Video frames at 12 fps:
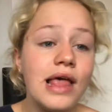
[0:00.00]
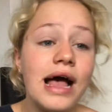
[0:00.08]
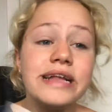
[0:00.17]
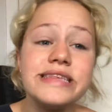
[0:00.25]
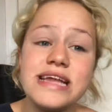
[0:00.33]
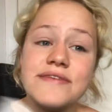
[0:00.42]

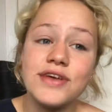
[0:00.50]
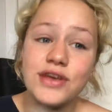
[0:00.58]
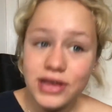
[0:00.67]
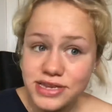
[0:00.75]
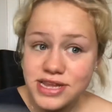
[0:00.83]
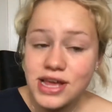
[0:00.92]
I did have a
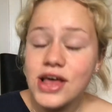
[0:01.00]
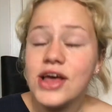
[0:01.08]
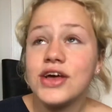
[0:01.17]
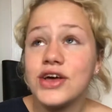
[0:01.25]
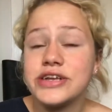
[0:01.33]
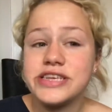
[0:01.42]
good
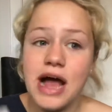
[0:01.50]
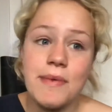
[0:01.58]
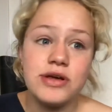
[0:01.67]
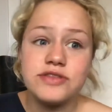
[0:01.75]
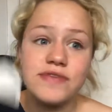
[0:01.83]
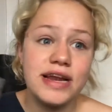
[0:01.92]
time.
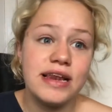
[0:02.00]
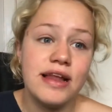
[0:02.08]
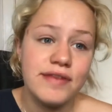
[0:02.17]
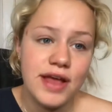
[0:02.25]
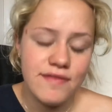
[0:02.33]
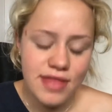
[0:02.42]
It was really
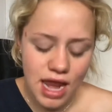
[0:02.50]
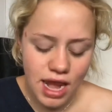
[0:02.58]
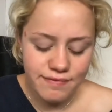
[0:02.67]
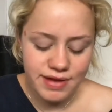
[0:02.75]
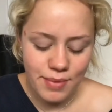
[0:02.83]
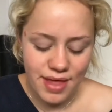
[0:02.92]
lovely over there,
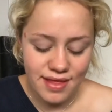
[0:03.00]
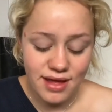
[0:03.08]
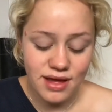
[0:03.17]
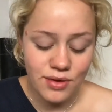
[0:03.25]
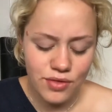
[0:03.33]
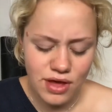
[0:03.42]
lovely
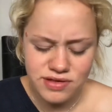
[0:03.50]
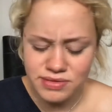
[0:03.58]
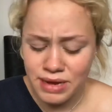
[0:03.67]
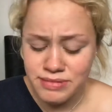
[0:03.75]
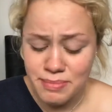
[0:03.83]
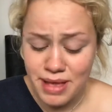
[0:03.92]
weather, although
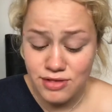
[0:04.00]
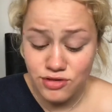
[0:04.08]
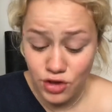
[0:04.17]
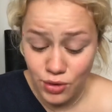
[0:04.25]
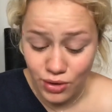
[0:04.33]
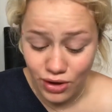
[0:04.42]
sometimes a bit
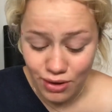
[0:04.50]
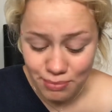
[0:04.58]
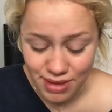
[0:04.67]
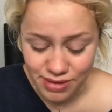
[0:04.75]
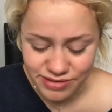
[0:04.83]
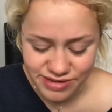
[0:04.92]
too hot,
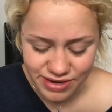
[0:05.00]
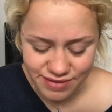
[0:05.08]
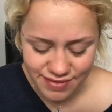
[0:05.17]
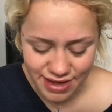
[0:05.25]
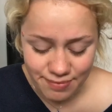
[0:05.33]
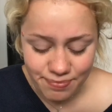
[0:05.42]
but it was still
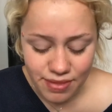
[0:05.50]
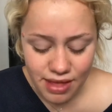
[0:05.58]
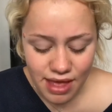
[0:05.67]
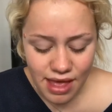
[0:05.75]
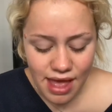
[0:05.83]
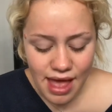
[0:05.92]
lovely.
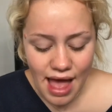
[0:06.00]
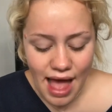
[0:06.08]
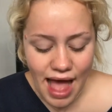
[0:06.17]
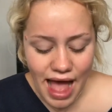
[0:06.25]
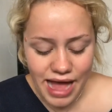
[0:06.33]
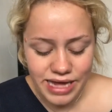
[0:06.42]

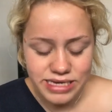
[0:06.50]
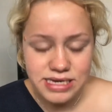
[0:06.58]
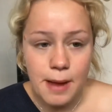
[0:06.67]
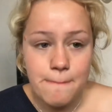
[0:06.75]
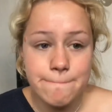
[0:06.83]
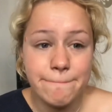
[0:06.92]

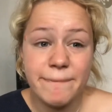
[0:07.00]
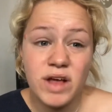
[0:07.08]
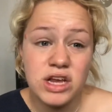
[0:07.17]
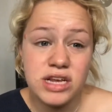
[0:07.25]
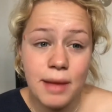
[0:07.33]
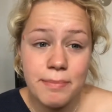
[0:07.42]
And
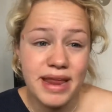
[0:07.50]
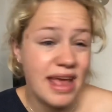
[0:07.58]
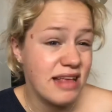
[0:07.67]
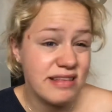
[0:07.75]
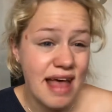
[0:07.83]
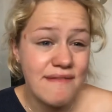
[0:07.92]
good
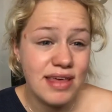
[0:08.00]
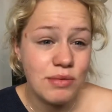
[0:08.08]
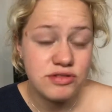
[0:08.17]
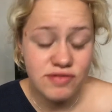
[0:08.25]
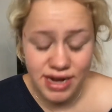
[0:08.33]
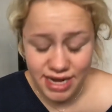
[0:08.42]
company, just everything
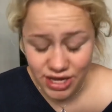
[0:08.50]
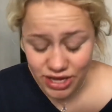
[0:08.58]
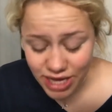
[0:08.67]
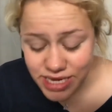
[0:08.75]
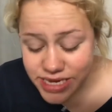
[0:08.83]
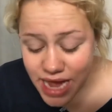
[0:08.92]
was really
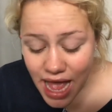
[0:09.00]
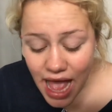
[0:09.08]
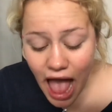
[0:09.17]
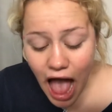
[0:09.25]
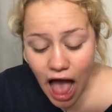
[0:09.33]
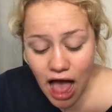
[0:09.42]
good.
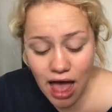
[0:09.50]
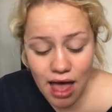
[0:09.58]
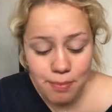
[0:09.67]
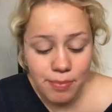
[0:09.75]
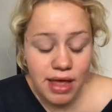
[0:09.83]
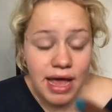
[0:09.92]

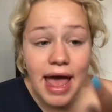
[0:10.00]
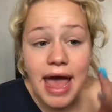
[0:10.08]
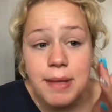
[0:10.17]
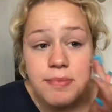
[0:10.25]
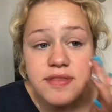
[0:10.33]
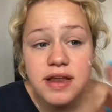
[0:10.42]
It
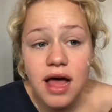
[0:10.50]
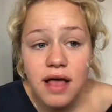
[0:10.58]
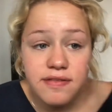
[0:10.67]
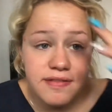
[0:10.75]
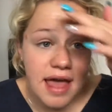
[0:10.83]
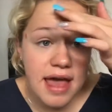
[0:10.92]
came to the
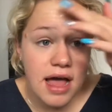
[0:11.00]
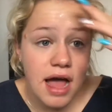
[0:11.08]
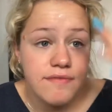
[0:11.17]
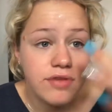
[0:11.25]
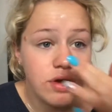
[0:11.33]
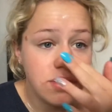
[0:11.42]
last day.
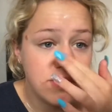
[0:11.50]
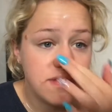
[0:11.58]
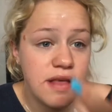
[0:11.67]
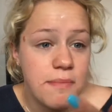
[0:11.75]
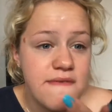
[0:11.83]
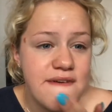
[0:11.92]
I vlogged
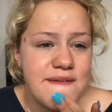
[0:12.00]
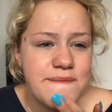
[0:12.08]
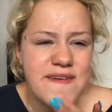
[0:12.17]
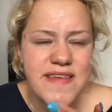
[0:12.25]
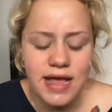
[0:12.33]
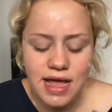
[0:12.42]
some of it,
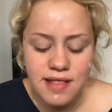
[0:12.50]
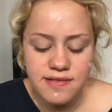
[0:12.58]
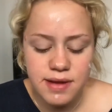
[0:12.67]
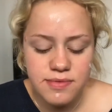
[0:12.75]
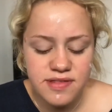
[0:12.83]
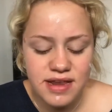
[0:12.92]
but I think I
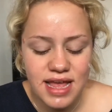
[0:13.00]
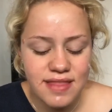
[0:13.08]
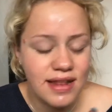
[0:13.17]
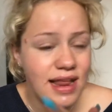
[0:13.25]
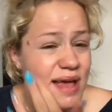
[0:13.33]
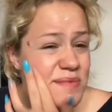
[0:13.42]
ended up just deleting
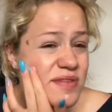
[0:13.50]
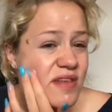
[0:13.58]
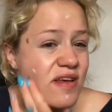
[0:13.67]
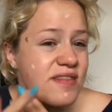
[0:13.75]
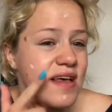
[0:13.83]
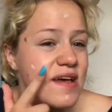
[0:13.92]
the clips
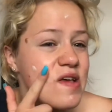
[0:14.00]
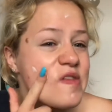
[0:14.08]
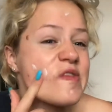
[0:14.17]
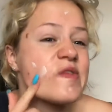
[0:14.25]
because I was like,